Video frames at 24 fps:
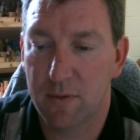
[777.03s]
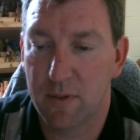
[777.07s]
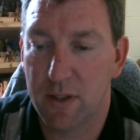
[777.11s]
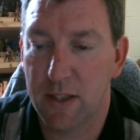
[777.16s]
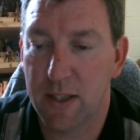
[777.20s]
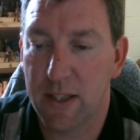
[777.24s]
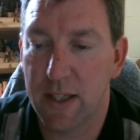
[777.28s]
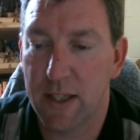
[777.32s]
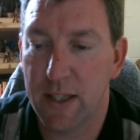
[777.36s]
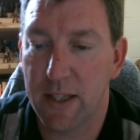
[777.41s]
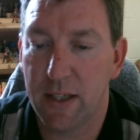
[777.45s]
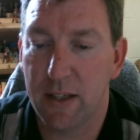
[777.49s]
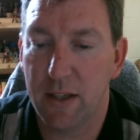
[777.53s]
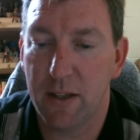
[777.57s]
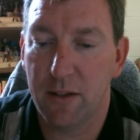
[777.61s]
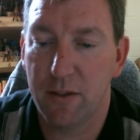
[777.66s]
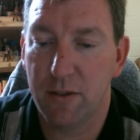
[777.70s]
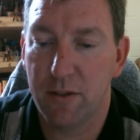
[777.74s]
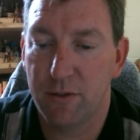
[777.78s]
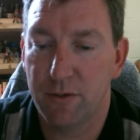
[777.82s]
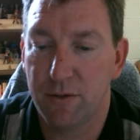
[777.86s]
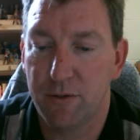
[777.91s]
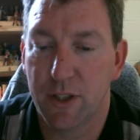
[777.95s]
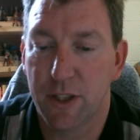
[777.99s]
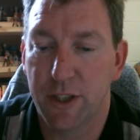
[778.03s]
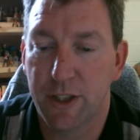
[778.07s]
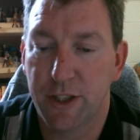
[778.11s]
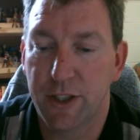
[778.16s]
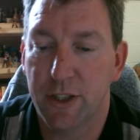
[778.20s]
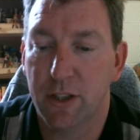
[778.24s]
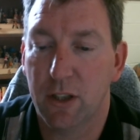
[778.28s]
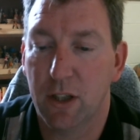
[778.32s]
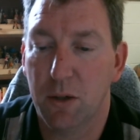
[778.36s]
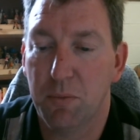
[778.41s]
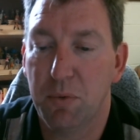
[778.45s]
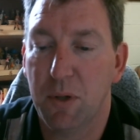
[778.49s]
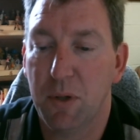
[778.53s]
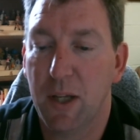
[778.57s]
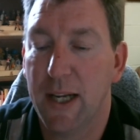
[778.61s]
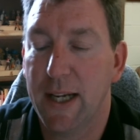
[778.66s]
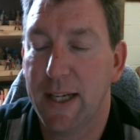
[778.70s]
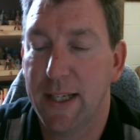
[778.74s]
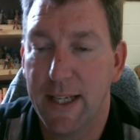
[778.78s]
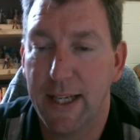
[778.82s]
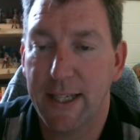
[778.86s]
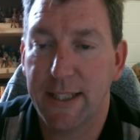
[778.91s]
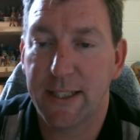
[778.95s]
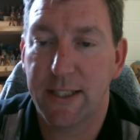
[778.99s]
the sugar
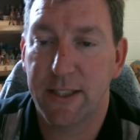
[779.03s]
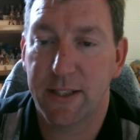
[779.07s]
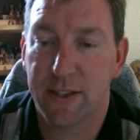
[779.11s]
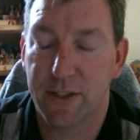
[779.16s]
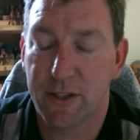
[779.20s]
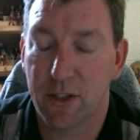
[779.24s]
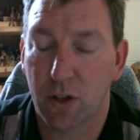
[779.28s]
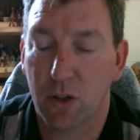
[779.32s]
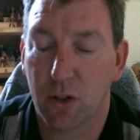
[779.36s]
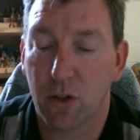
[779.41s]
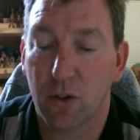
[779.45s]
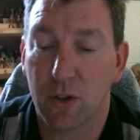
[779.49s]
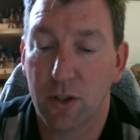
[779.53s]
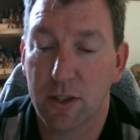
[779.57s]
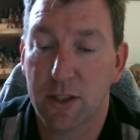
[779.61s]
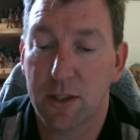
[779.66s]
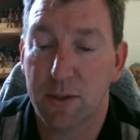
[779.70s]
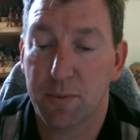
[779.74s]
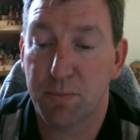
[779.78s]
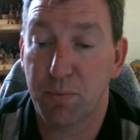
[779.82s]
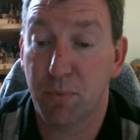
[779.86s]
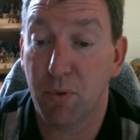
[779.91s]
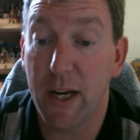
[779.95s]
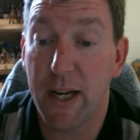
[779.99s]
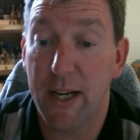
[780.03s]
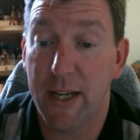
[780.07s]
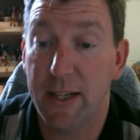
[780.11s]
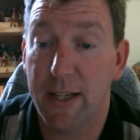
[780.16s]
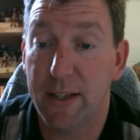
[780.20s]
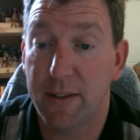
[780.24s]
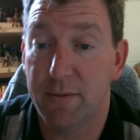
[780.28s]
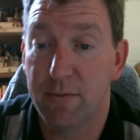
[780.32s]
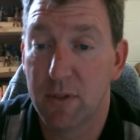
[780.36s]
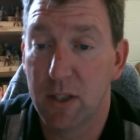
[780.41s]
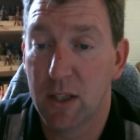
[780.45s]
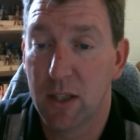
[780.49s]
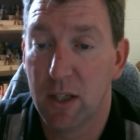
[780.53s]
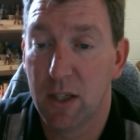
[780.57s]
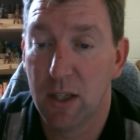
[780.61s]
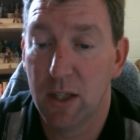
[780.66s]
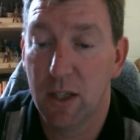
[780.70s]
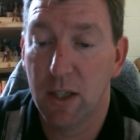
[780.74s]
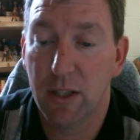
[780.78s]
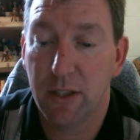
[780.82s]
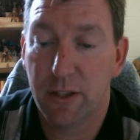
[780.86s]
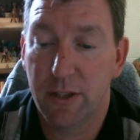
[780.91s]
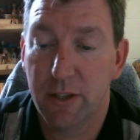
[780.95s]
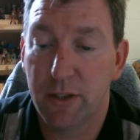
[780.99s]
plantations are going to spread
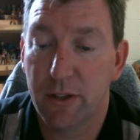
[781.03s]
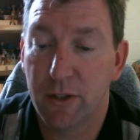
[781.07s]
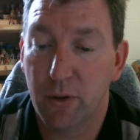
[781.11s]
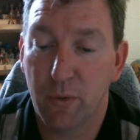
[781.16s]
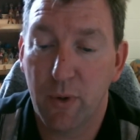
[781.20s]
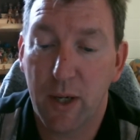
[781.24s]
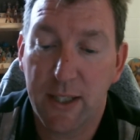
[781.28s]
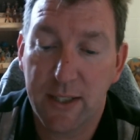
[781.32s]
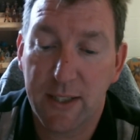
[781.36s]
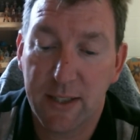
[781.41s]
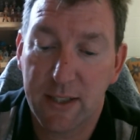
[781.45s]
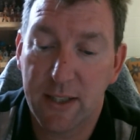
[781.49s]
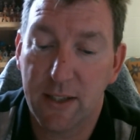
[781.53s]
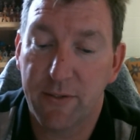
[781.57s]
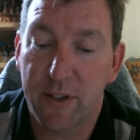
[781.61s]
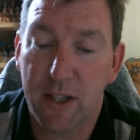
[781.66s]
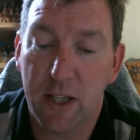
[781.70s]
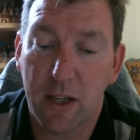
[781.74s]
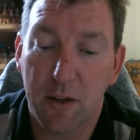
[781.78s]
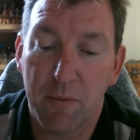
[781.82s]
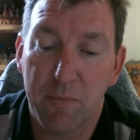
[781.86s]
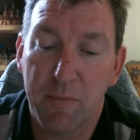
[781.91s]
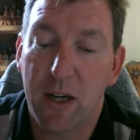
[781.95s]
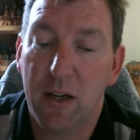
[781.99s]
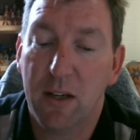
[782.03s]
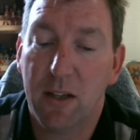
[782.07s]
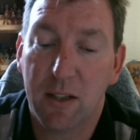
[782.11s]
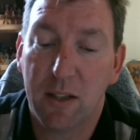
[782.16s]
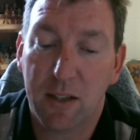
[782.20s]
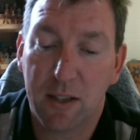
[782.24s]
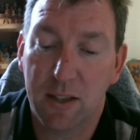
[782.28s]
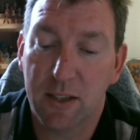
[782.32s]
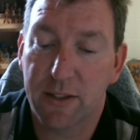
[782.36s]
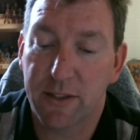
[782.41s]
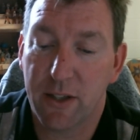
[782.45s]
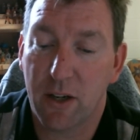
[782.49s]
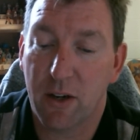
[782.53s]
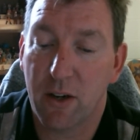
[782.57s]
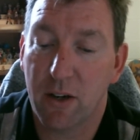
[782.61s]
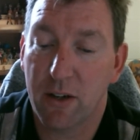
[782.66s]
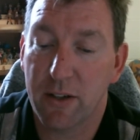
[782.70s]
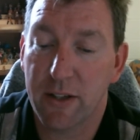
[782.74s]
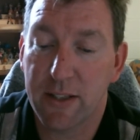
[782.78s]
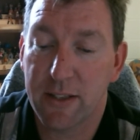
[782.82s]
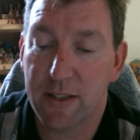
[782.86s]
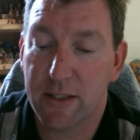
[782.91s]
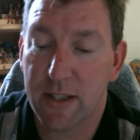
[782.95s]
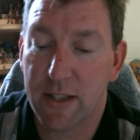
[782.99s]
to the rest of the Americas
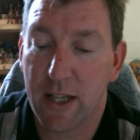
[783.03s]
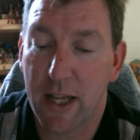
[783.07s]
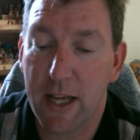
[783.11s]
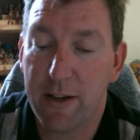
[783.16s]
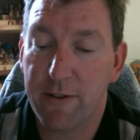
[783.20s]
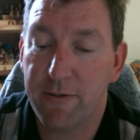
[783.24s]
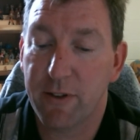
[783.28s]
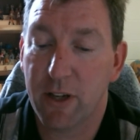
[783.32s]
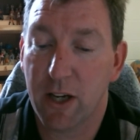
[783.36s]
are the slave